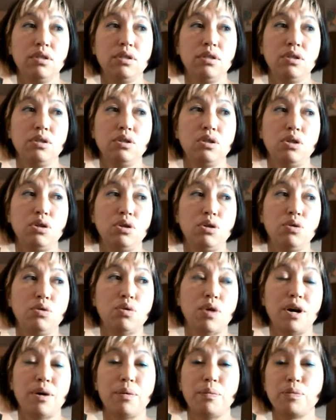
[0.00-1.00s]
to
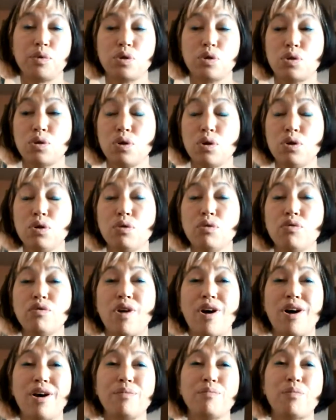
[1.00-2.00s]
serve
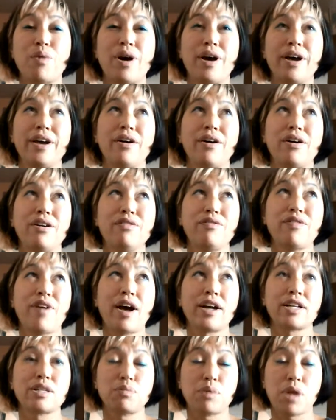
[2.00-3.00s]
on my
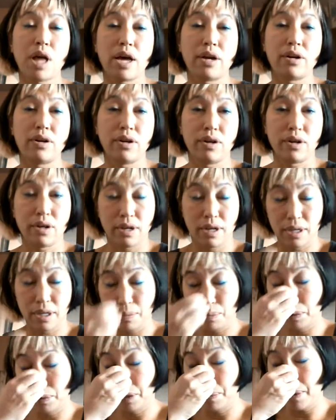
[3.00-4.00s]
artifacts platter
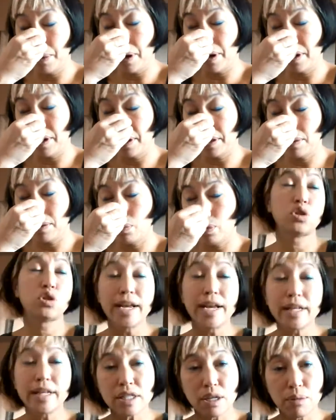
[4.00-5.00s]
blueberries and
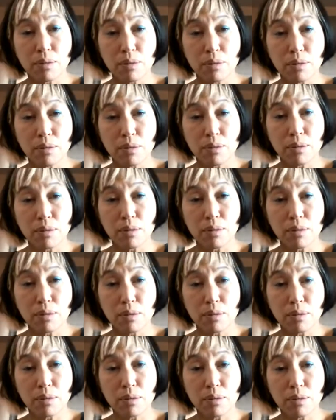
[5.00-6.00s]
cream at
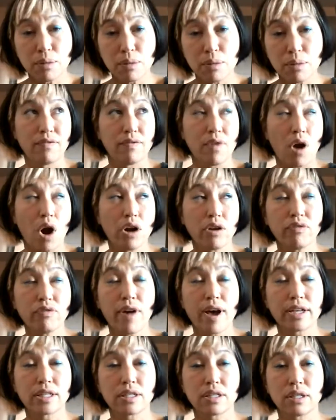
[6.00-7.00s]
this pool party. Try and
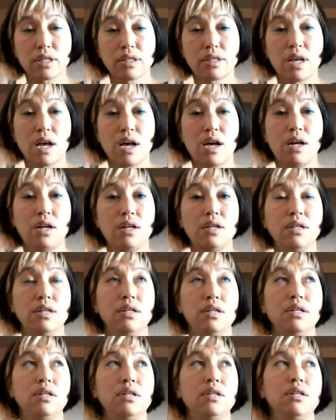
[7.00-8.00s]
sell my art again. I
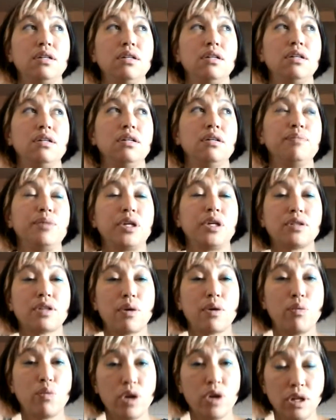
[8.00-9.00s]
have artifacts to
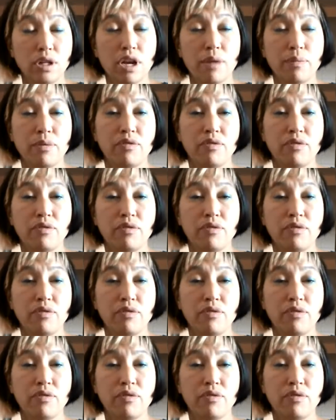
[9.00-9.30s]
sell